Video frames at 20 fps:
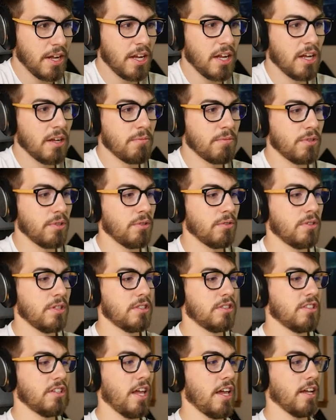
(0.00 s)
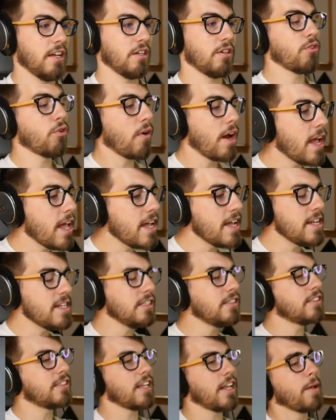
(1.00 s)
me. Damn, dude, this is getting
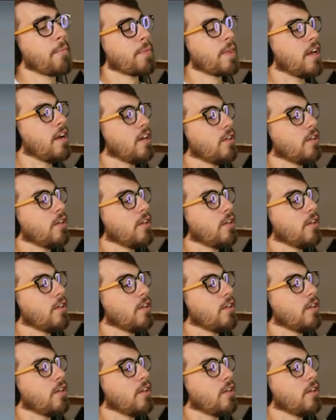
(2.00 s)
crazy.